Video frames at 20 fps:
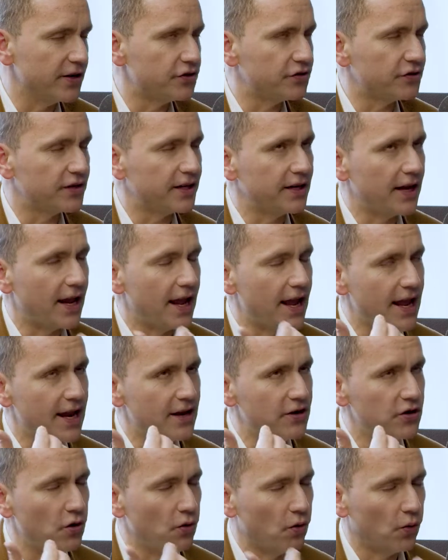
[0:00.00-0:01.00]
interested
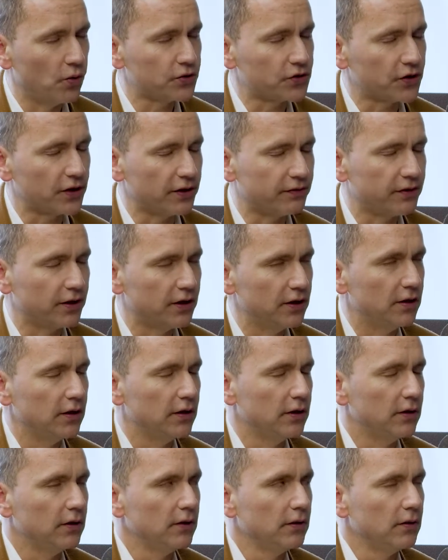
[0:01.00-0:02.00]
in your
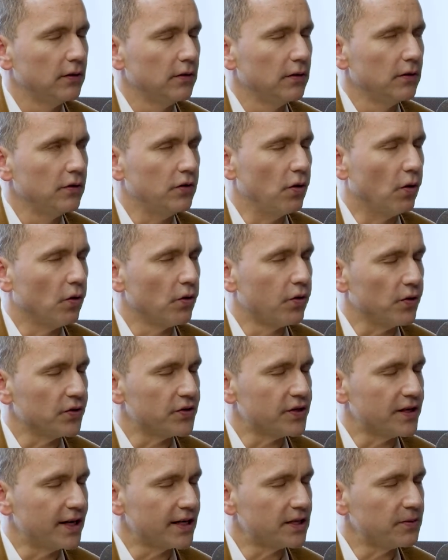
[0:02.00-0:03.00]

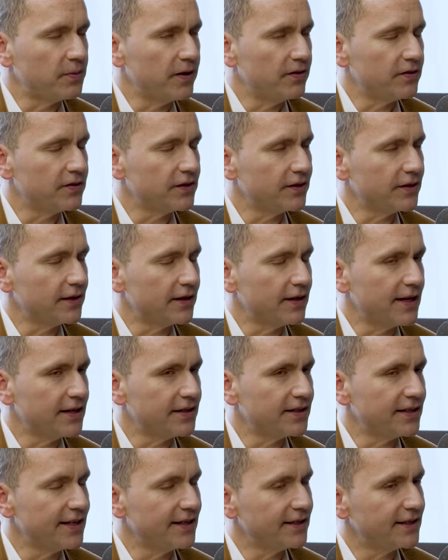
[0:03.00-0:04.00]
thoughts and experiences of
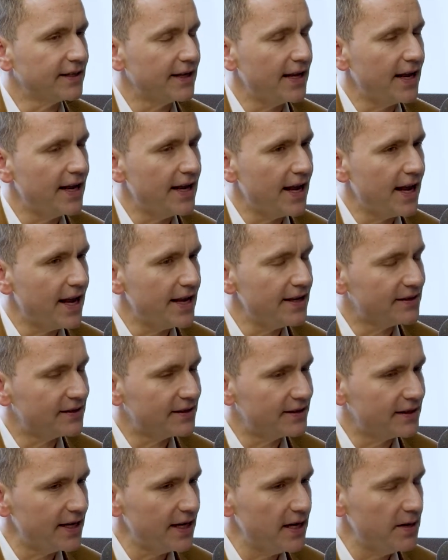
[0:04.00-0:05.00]
this, is it
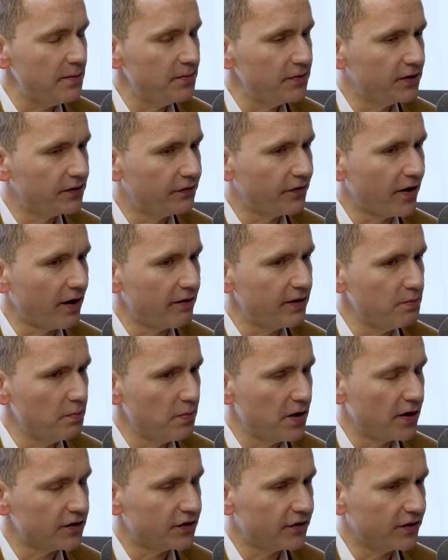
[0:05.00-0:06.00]
seems very
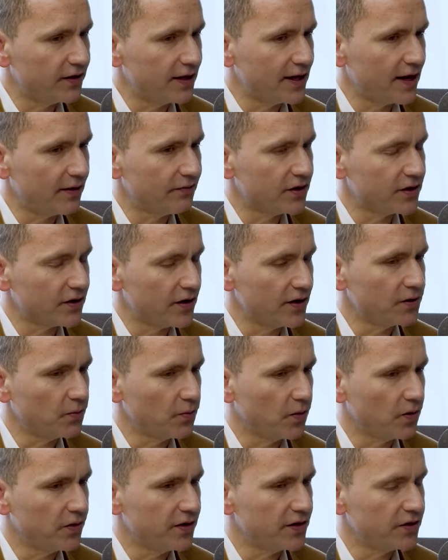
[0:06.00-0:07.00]
much the
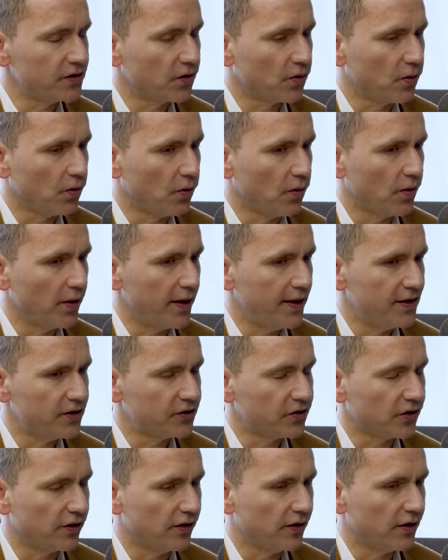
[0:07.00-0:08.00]
advertising world is caught in
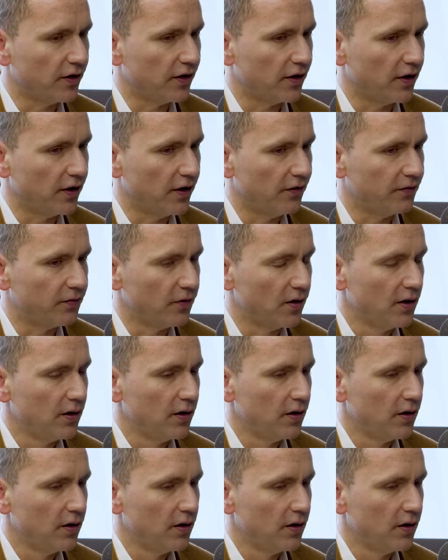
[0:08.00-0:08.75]
this sort of